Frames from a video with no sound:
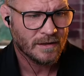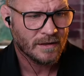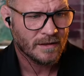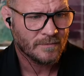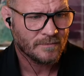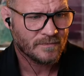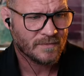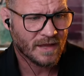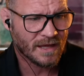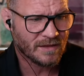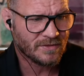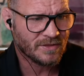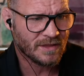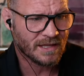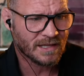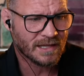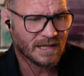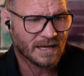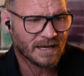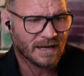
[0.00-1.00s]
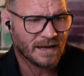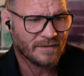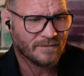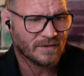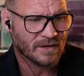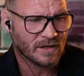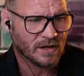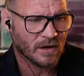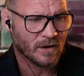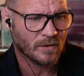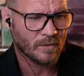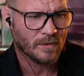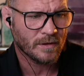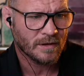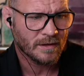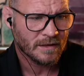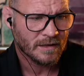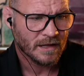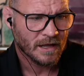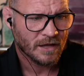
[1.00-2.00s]
I think I'd have a go.
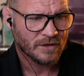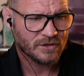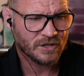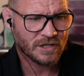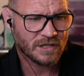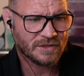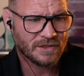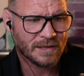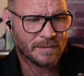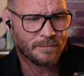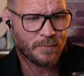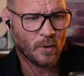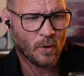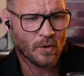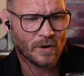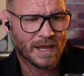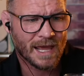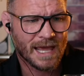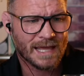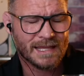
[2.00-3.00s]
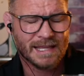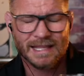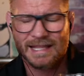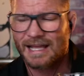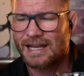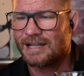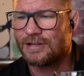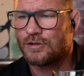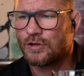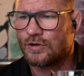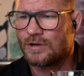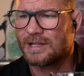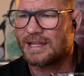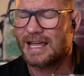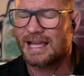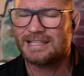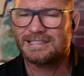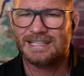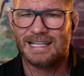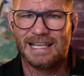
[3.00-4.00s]
Do you think Poirier can get it done
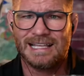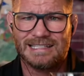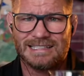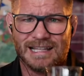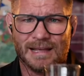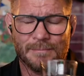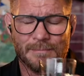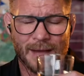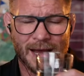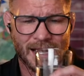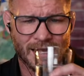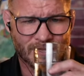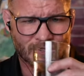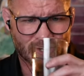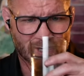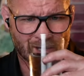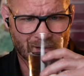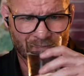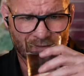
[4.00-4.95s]
against Islam Makhachev?